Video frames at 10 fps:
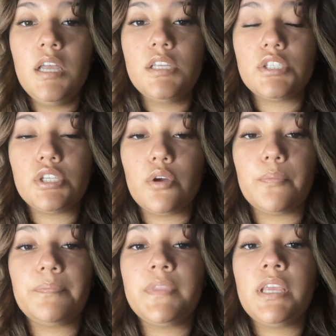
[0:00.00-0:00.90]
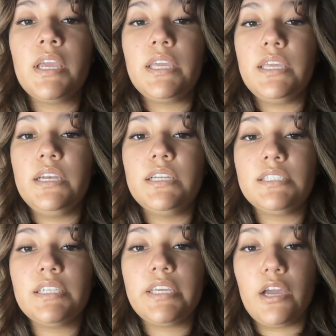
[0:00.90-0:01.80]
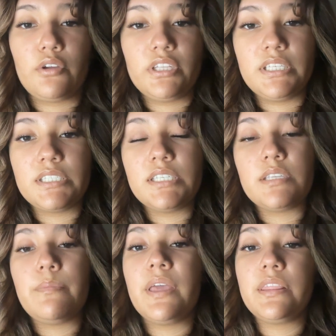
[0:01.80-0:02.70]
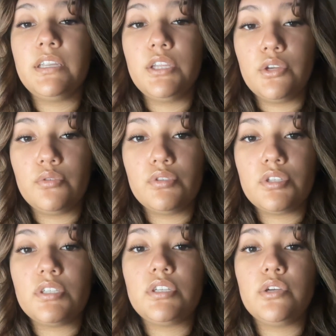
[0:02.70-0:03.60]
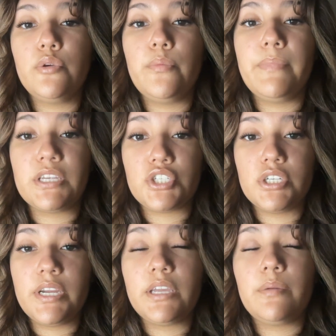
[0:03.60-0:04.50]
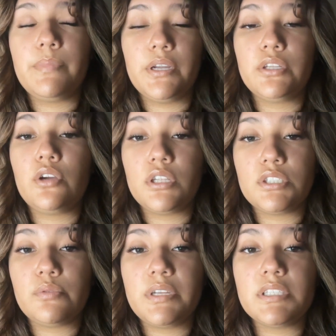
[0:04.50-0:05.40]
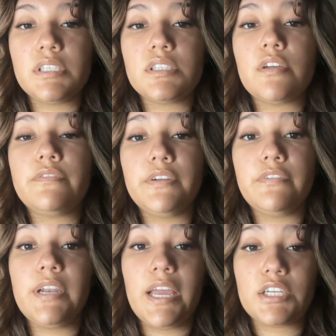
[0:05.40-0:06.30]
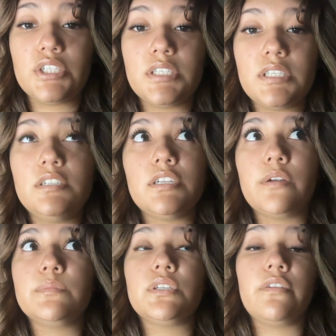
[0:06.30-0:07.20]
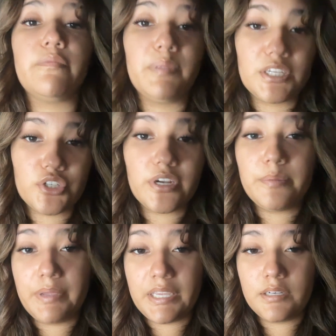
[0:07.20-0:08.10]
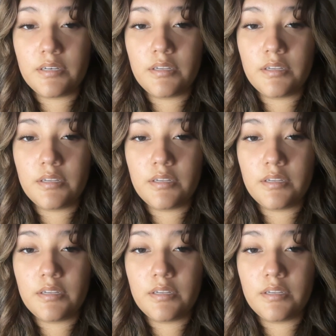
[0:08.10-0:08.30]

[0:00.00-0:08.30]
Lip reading: So, hedonistic calculus is a method used to measure and compare the consequences of different actions in terms of pleasure and pain.